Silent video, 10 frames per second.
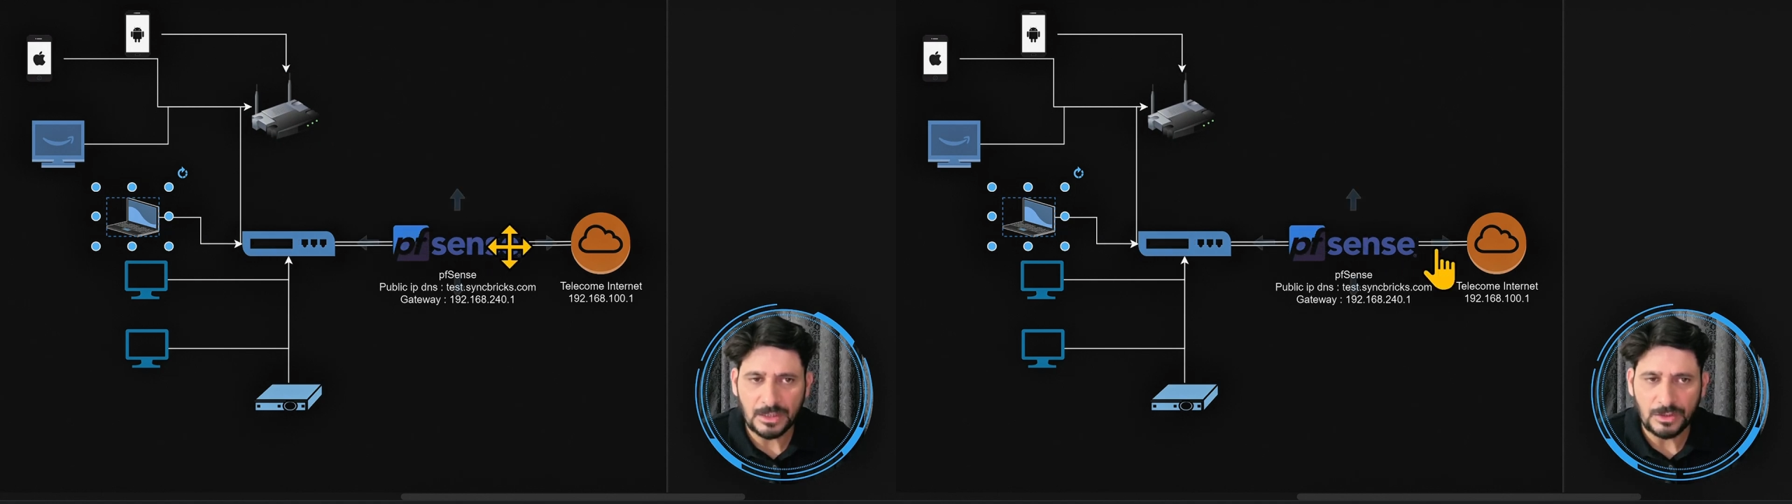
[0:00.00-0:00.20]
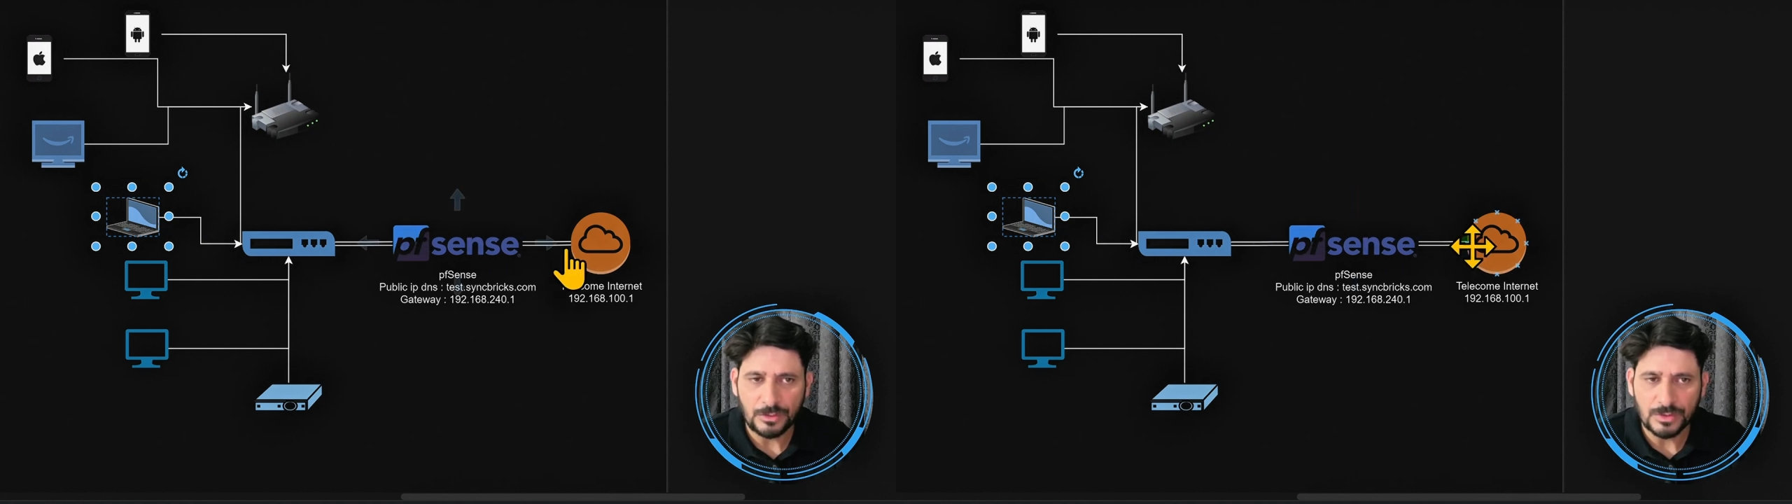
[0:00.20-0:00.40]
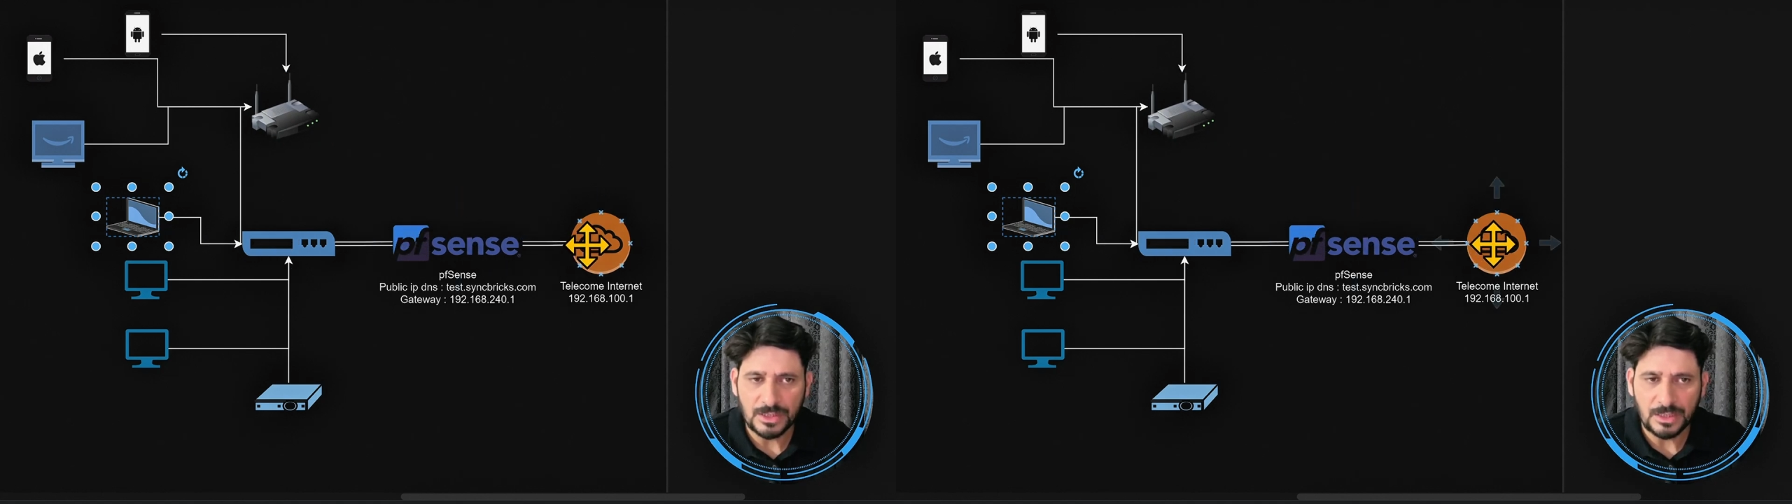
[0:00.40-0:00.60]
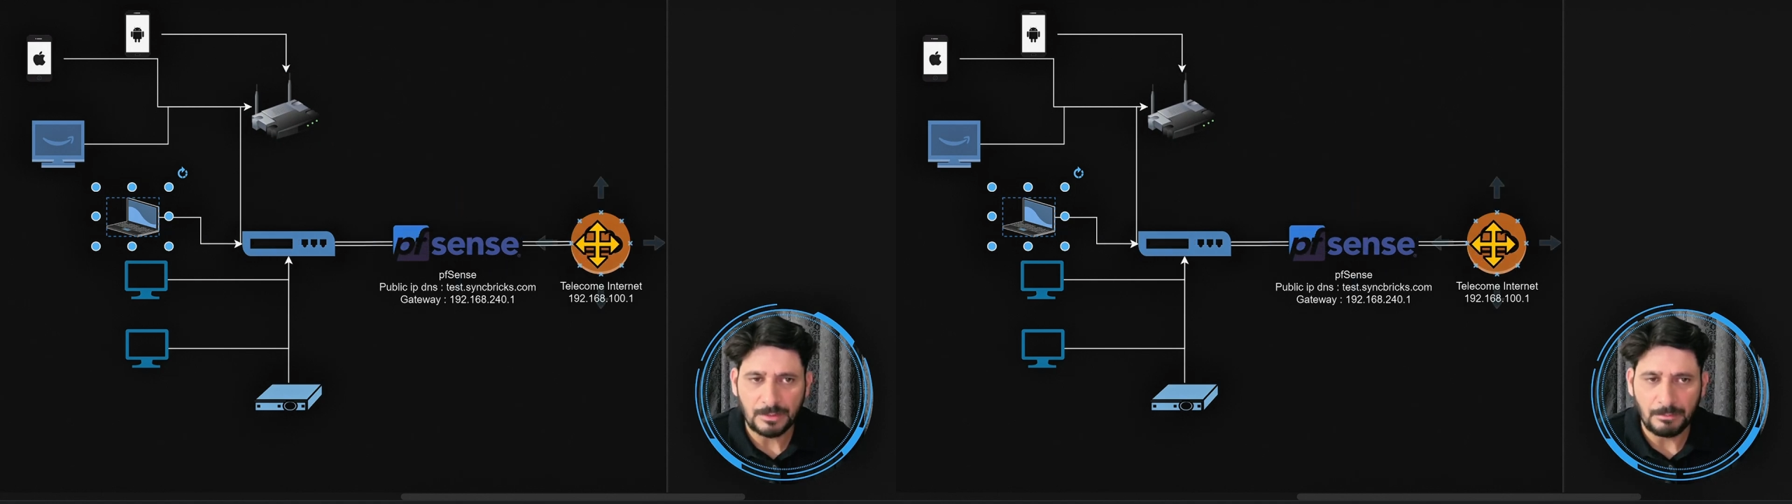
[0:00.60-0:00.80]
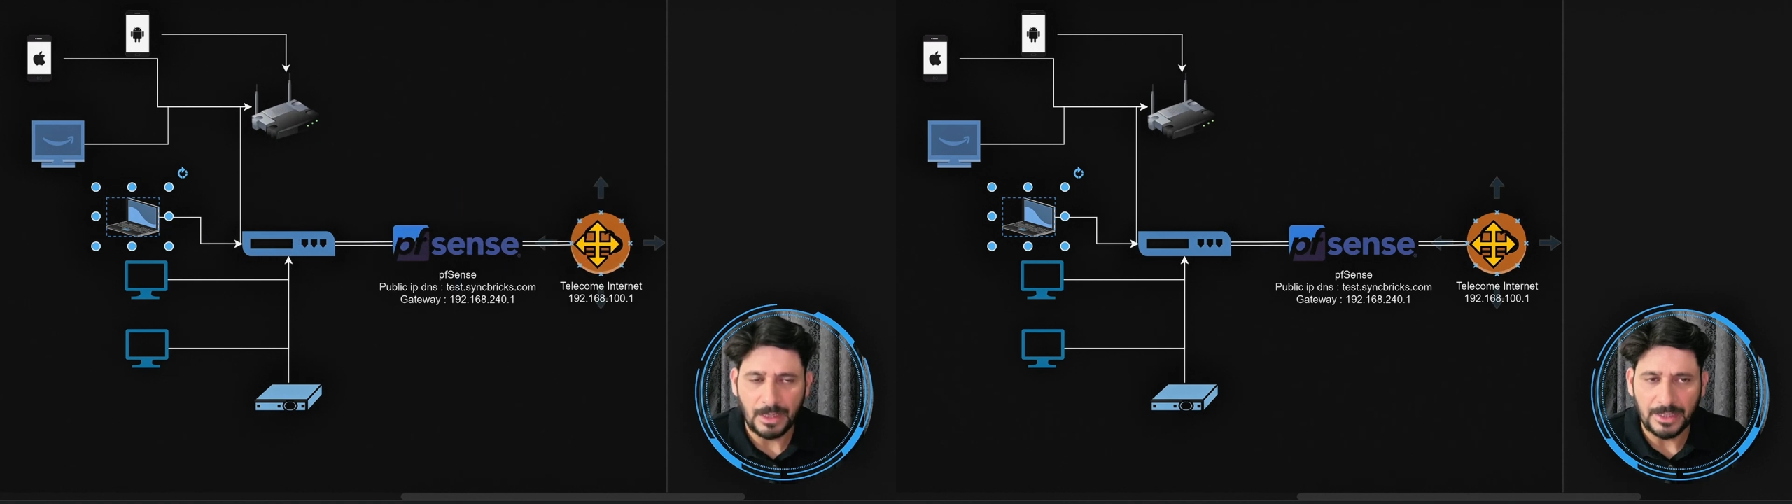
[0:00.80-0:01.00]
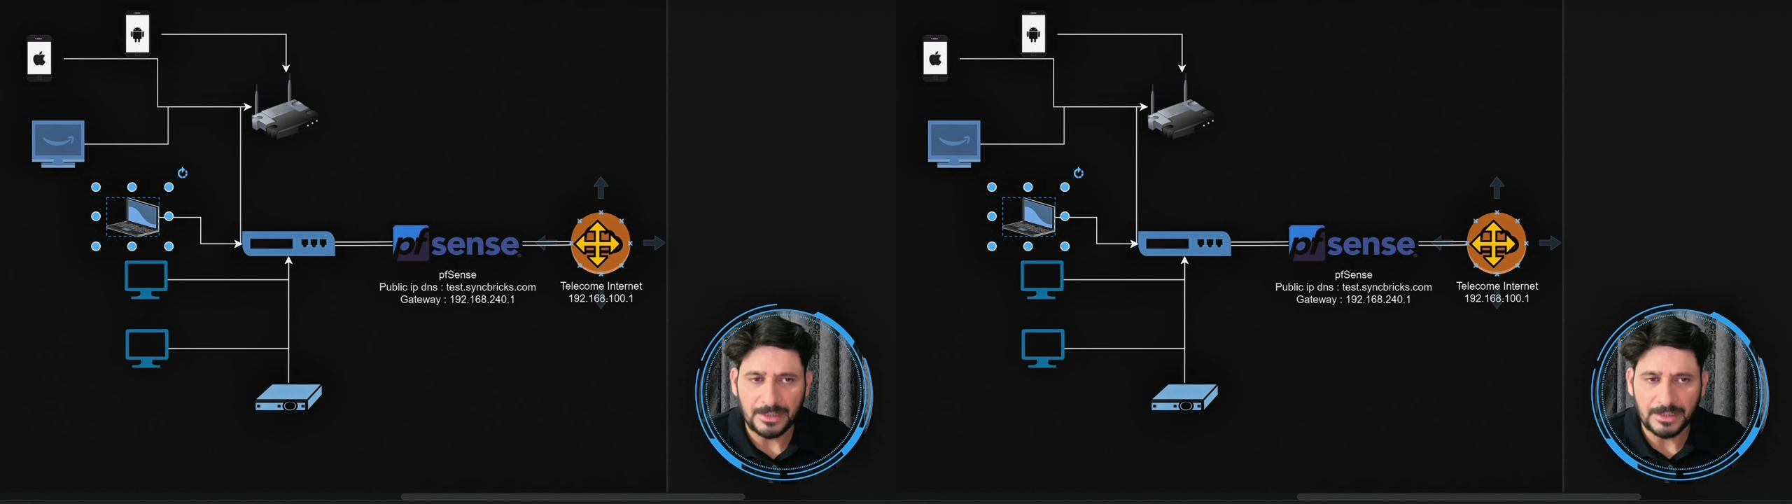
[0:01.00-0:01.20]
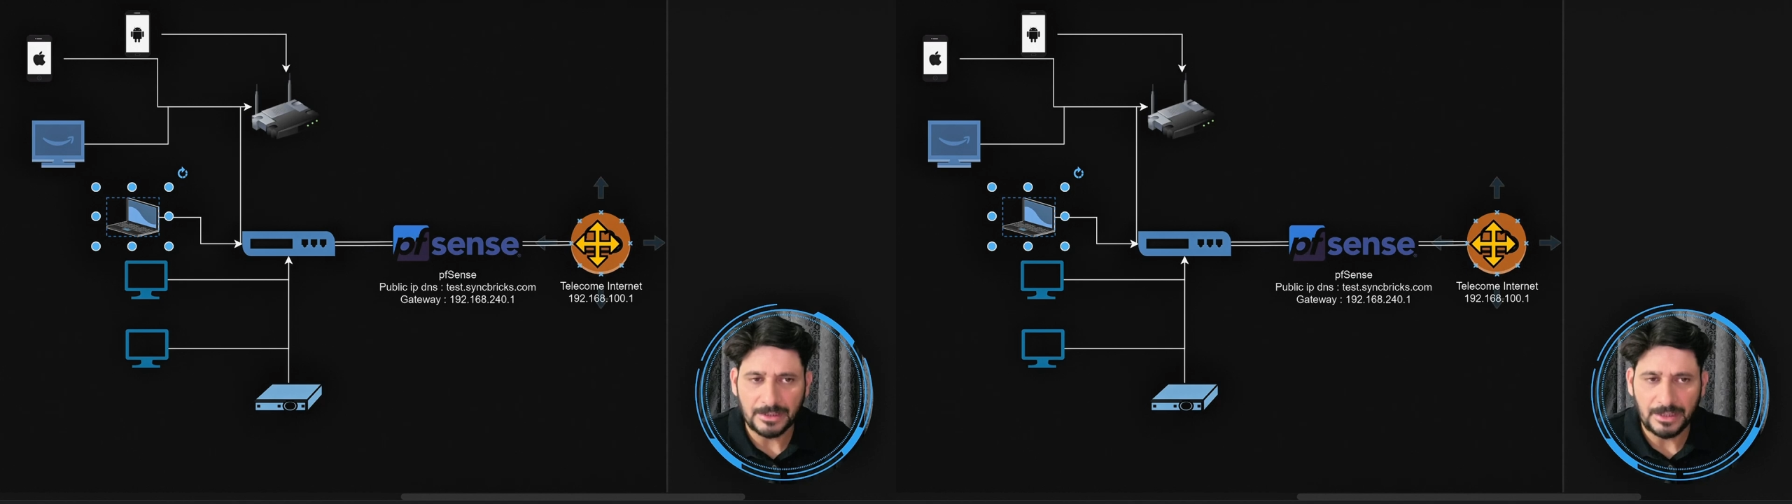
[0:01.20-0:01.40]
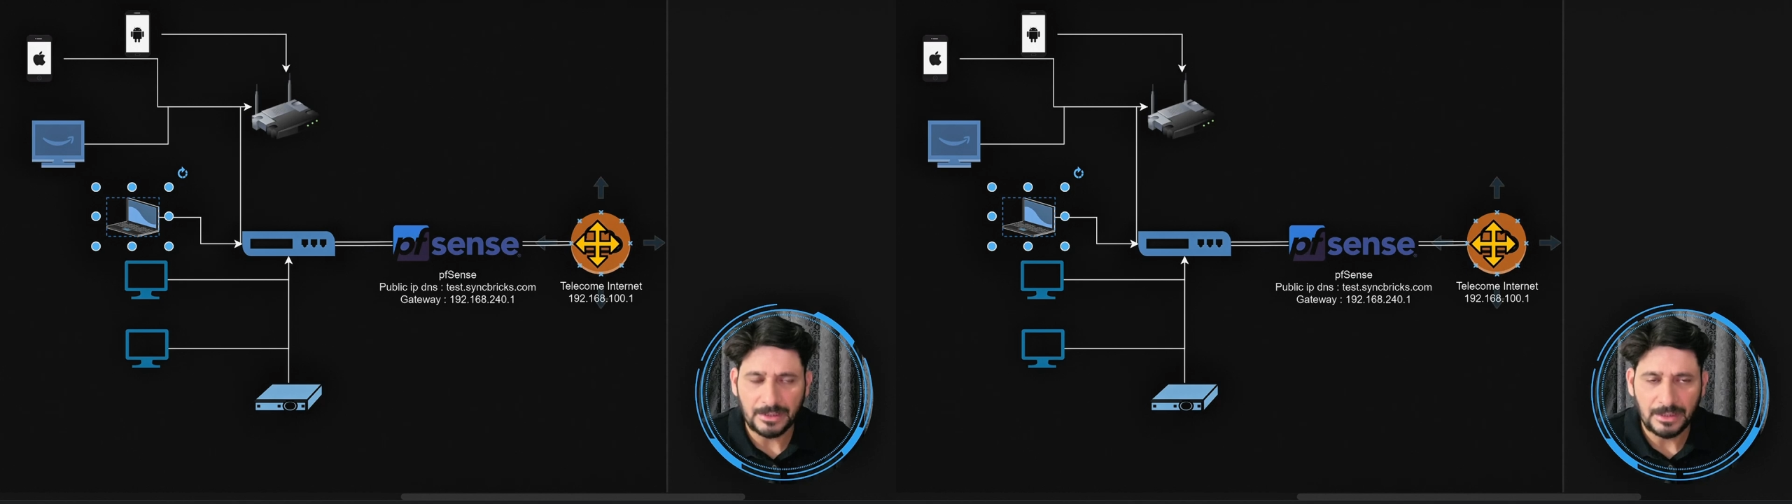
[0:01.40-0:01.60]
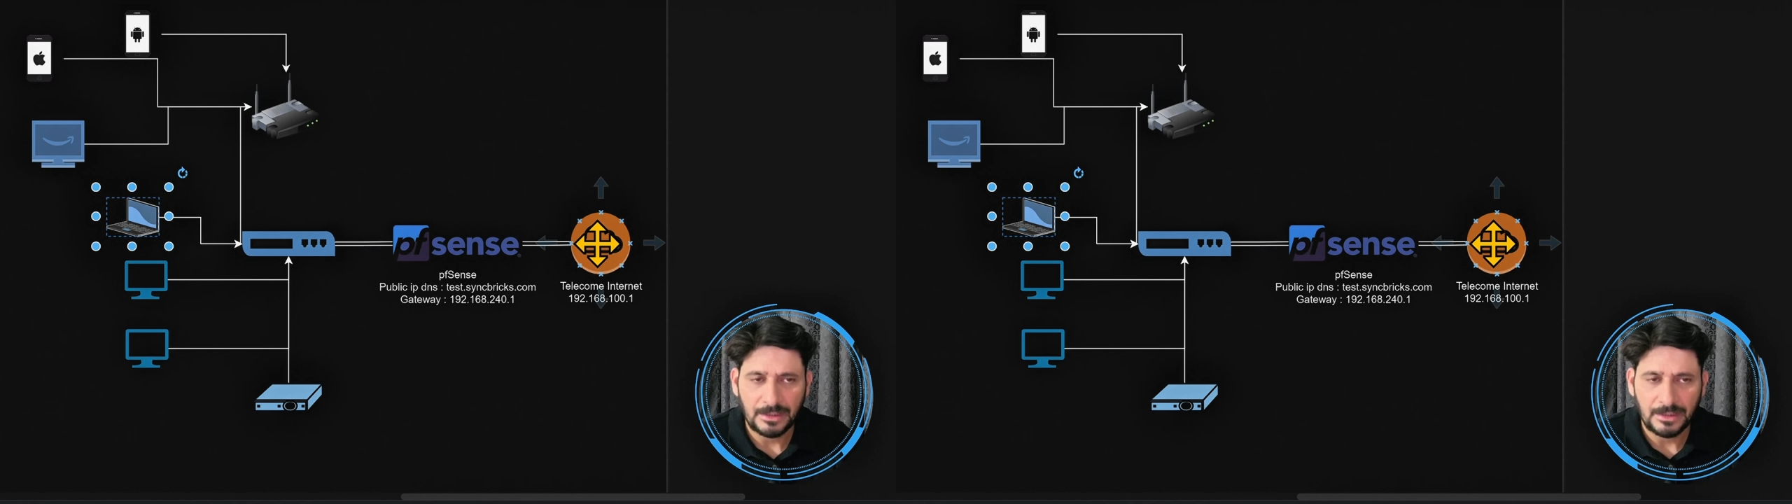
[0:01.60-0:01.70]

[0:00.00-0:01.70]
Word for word: using my internet